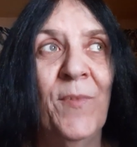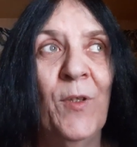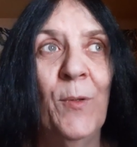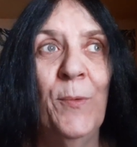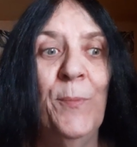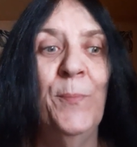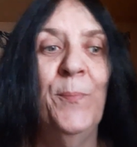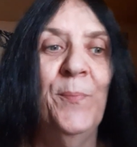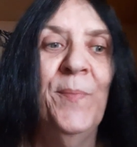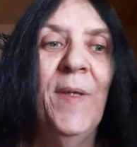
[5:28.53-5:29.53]
So,
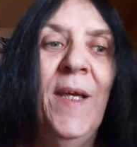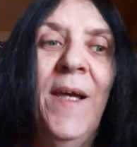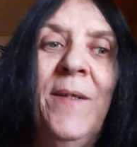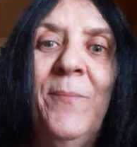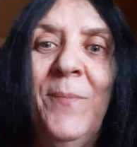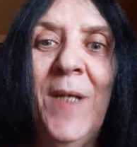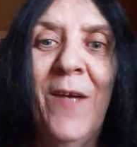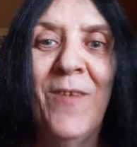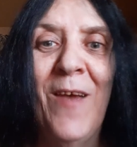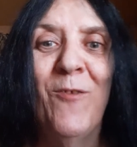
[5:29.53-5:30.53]
yeah, you
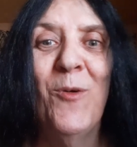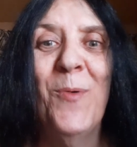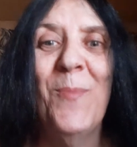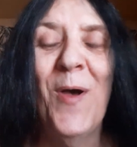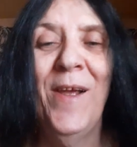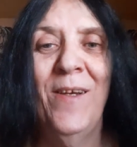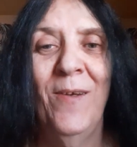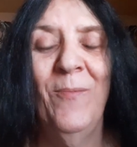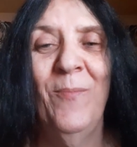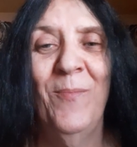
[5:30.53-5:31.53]
have to have an open mind,
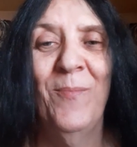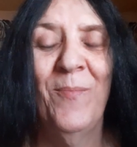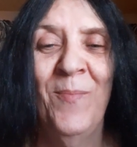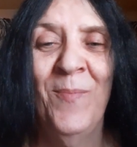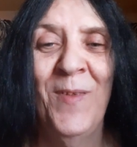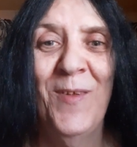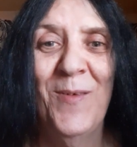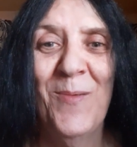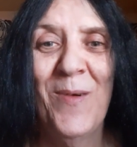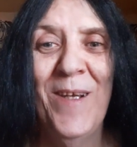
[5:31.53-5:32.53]

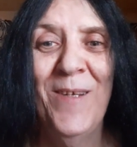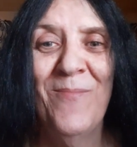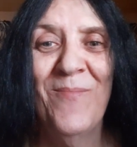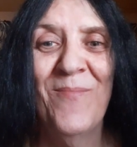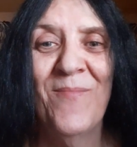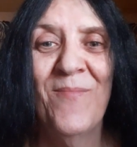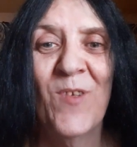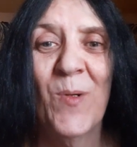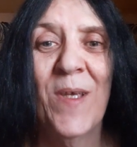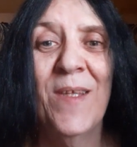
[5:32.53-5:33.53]
right?
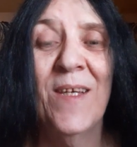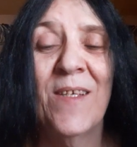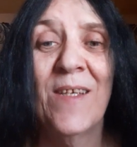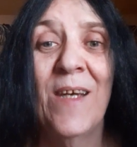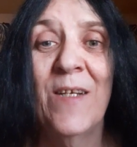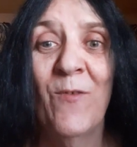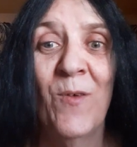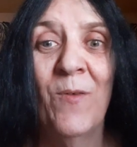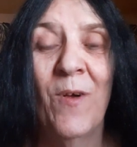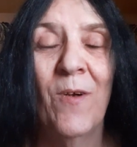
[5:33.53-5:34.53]
Try things a
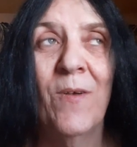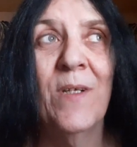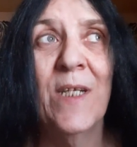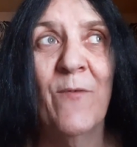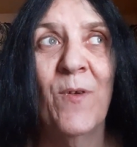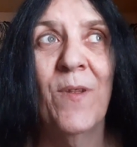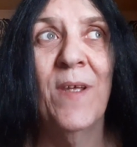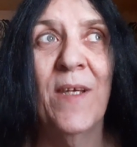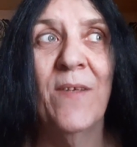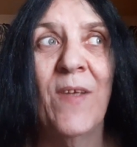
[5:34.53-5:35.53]
different or different
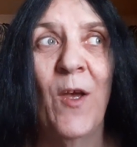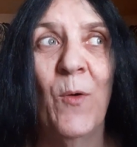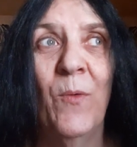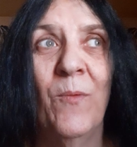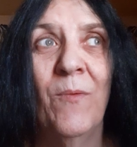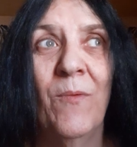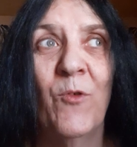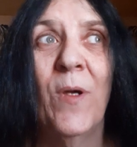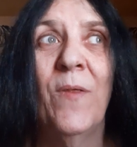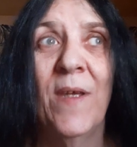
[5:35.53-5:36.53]
things out.
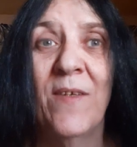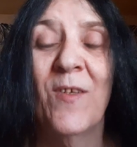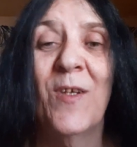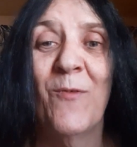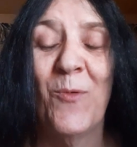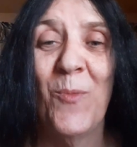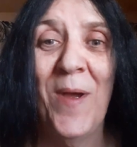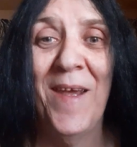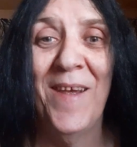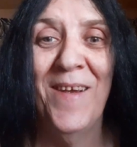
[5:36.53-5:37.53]
Try things a different
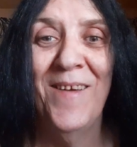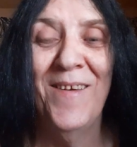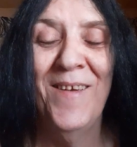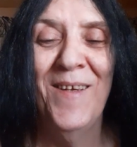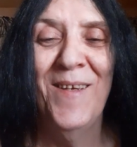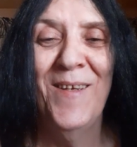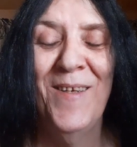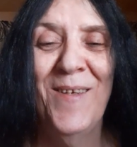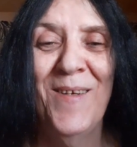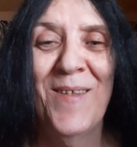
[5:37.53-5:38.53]
way.
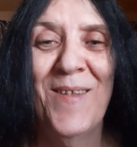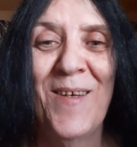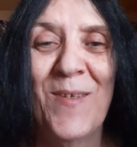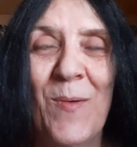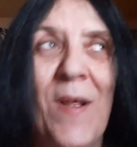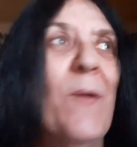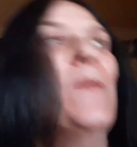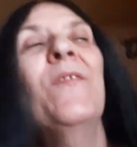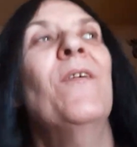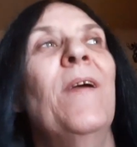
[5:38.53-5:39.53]
That's what I
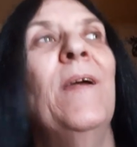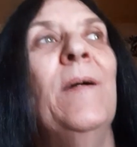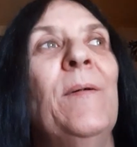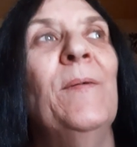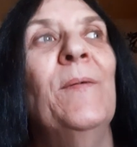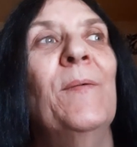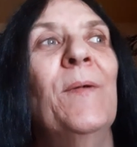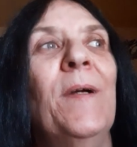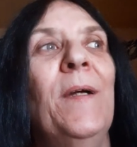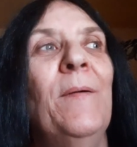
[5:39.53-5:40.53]
would say,
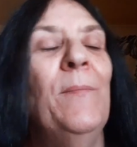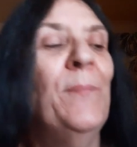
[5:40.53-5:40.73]
right?